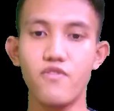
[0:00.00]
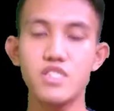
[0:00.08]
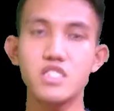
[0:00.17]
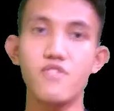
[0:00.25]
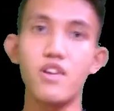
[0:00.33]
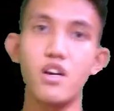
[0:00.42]
So
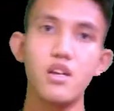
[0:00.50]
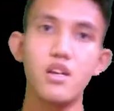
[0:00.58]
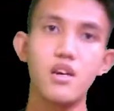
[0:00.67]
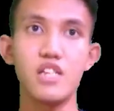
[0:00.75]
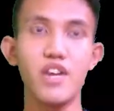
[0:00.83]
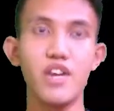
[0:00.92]
first of all,
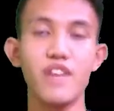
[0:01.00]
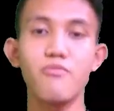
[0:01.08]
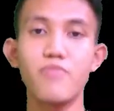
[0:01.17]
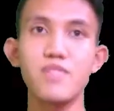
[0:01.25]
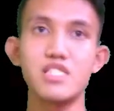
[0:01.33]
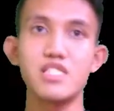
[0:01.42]
we need to
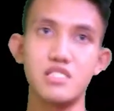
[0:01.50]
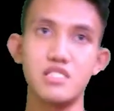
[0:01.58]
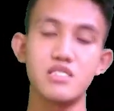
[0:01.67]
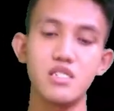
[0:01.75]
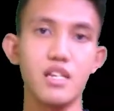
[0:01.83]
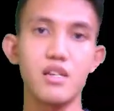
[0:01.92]
have
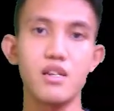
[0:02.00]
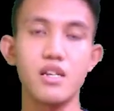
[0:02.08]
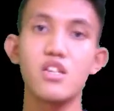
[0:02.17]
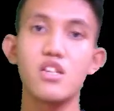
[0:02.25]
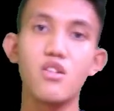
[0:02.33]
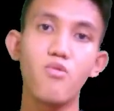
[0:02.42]
premises, and
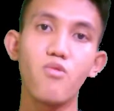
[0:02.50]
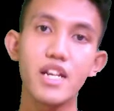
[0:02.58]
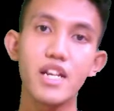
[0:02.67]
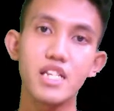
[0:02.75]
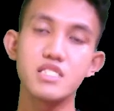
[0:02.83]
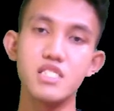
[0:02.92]
we need to know
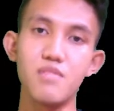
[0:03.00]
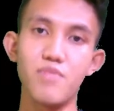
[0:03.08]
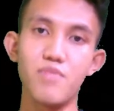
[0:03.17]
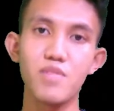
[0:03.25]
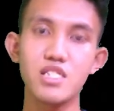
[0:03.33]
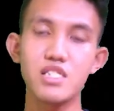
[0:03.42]
what is
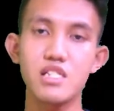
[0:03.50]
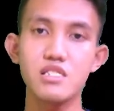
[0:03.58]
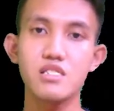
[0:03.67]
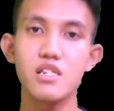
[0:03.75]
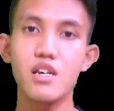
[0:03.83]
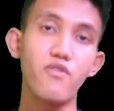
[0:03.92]
the
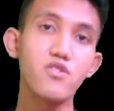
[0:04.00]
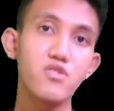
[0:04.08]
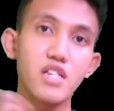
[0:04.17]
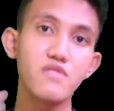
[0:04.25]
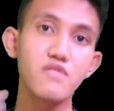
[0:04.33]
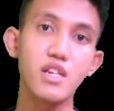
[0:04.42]
premises. So
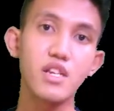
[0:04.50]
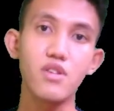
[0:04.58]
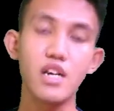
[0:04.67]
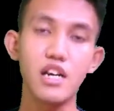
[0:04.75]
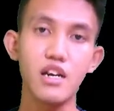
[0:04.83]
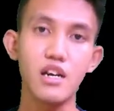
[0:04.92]
for today's
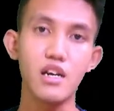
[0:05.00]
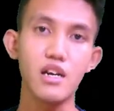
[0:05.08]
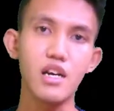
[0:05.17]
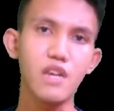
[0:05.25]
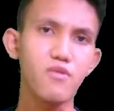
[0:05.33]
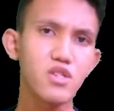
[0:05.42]
video,
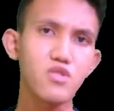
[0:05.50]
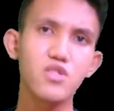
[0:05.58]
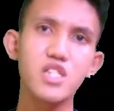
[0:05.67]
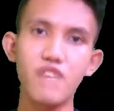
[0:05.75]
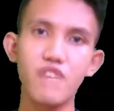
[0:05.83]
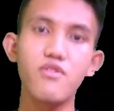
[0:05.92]
I want
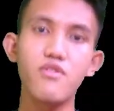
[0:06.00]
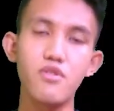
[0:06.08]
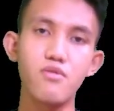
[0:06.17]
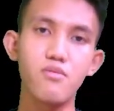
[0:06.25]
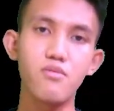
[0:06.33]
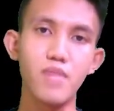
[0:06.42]
to share with
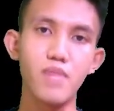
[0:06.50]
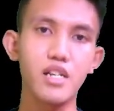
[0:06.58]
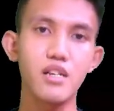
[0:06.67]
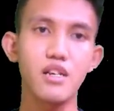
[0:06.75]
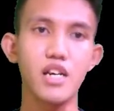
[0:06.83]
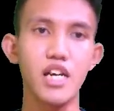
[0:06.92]
you,
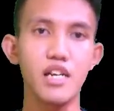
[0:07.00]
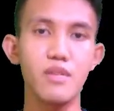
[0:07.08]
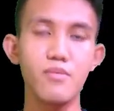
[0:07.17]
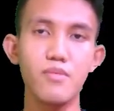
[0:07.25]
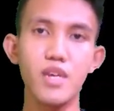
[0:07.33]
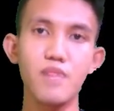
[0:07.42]
but
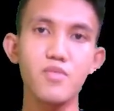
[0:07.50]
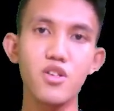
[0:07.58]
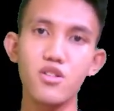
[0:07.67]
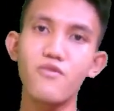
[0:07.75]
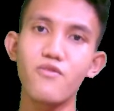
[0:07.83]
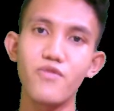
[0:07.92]
I'm
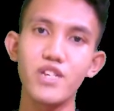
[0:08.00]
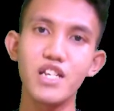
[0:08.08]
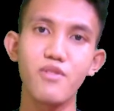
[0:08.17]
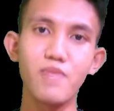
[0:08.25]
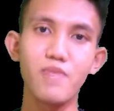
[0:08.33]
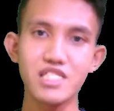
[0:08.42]
not
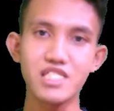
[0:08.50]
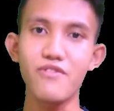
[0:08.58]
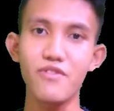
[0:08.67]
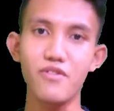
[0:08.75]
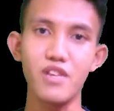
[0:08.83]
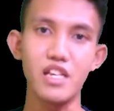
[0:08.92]
confident with
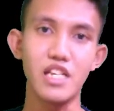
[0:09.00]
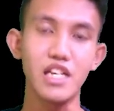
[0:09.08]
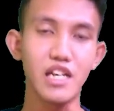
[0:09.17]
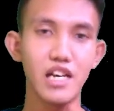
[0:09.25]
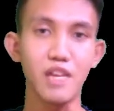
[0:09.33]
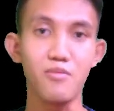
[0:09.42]
myself
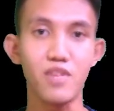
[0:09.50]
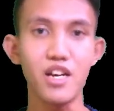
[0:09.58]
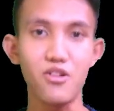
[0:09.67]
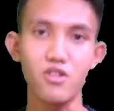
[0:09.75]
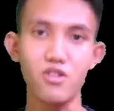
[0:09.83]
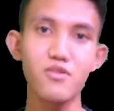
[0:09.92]
either I'm
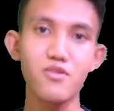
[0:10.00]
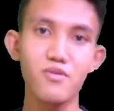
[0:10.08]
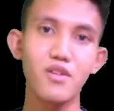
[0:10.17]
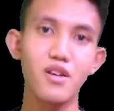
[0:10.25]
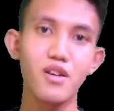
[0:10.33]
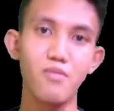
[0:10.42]
right or
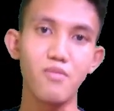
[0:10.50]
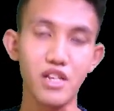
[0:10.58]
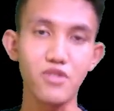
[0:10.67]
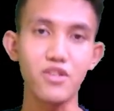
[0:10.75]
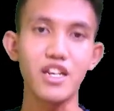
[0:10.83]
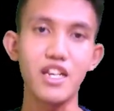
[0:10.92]
wrong,
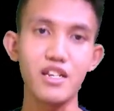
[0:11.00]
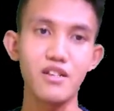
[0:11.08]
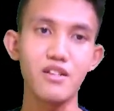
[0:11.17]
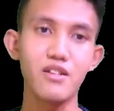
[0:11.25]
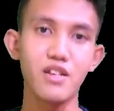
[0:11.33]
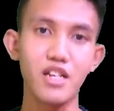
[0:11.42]
but you
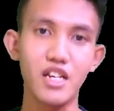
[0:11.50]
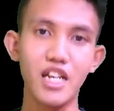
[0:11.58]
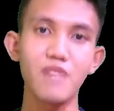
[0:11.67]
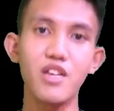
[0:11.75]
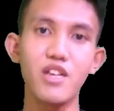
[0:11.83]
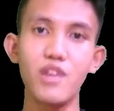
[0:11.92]
can
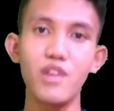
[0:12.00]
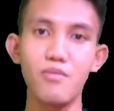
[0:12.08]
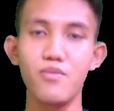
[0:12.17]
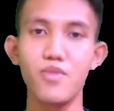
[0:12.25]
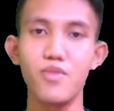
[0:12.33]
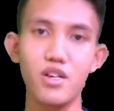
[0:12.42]
correct me if
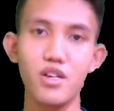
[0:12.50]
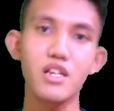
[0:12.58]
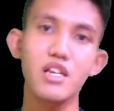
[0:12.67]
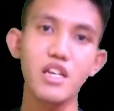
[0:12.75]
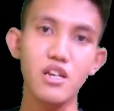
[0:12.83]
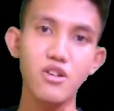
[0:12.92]
I'm
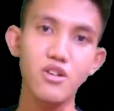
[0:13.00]
wrong